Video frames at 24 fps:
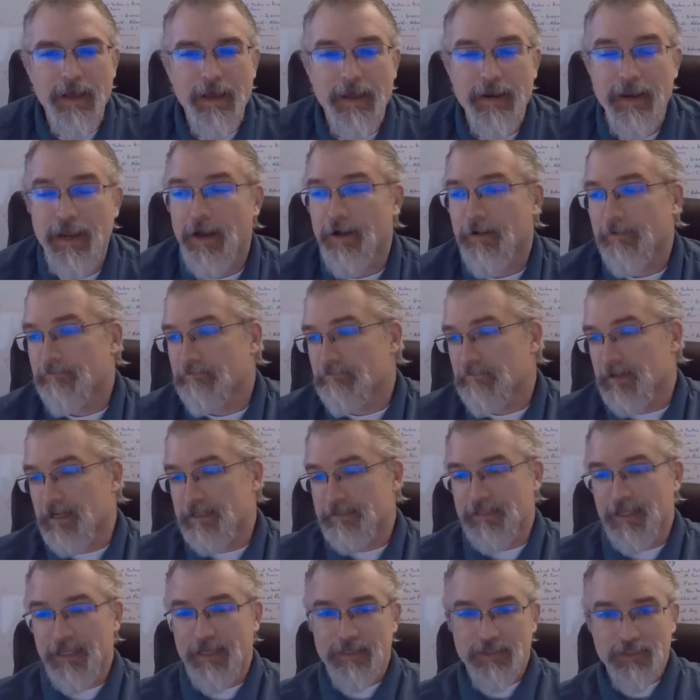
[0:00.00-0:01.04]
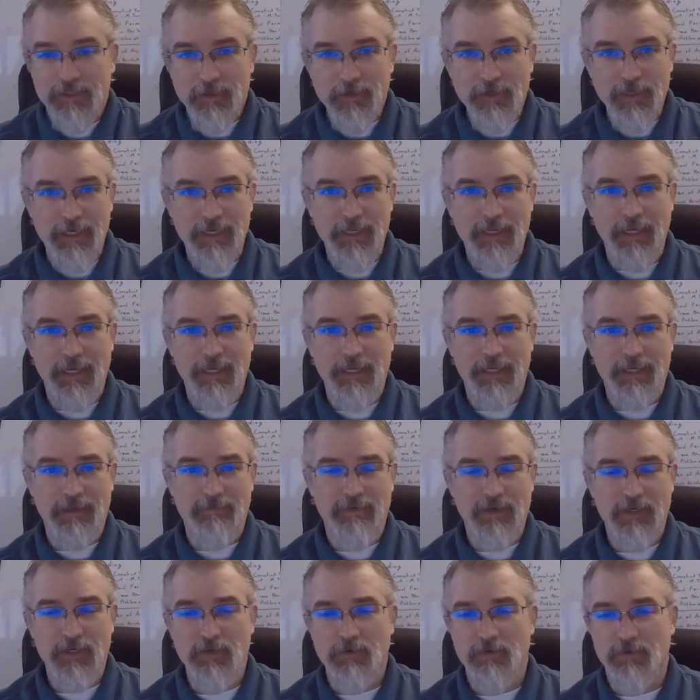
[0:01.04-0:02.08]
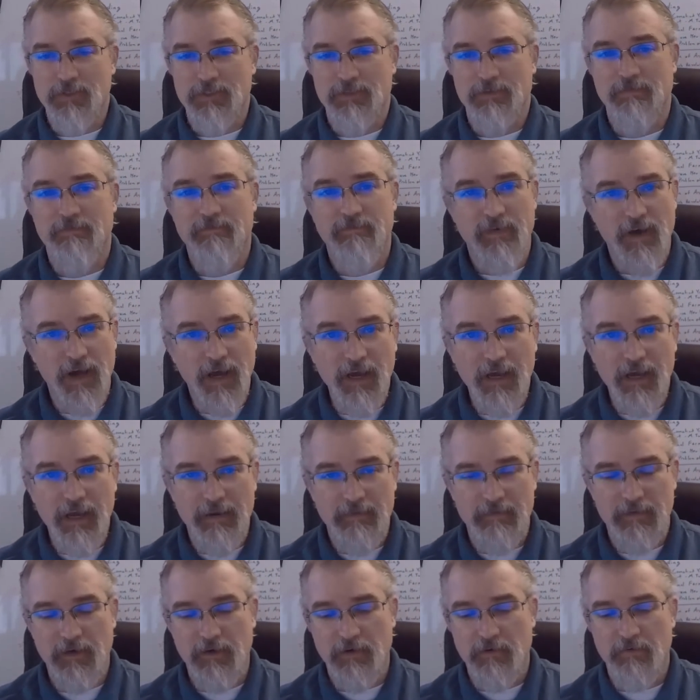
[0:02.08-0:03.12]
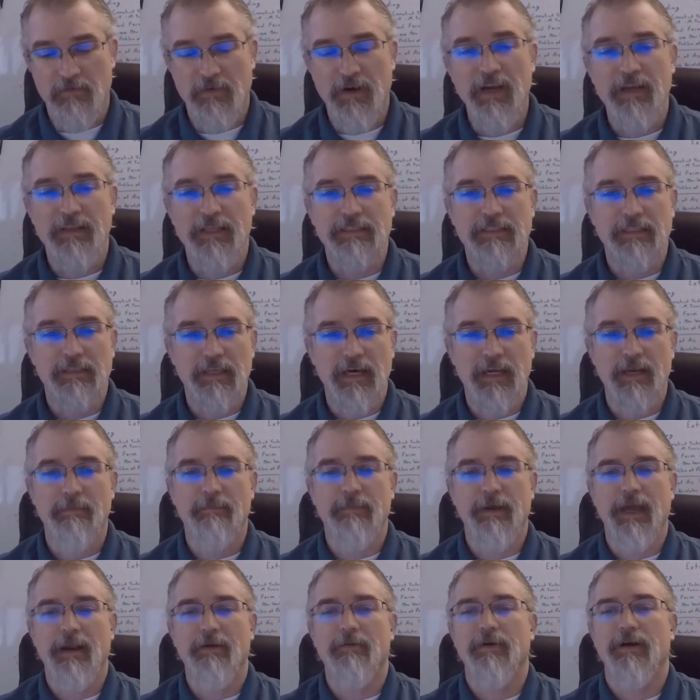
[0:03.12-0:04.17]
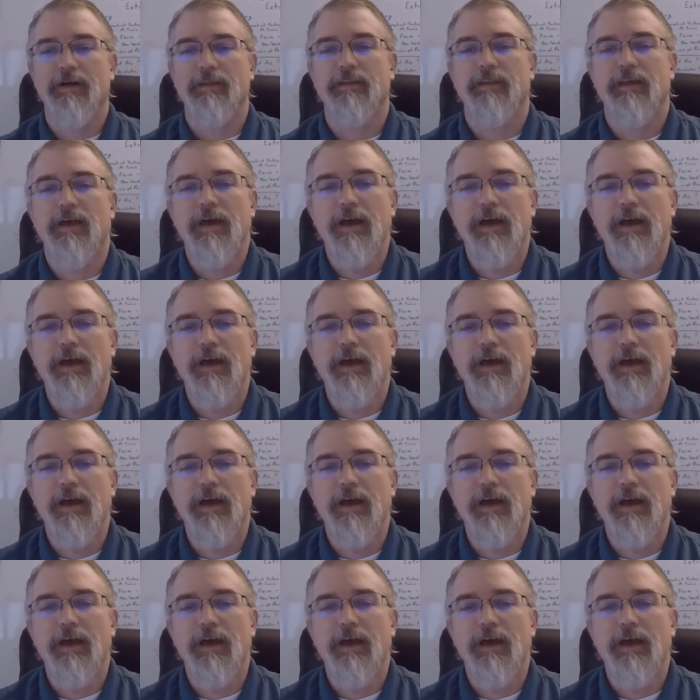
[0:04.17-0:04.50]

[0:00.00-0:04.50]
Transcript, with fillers: Now, a 10 2 to any, any individual is fine. They're great. That's a lot of bandwidth.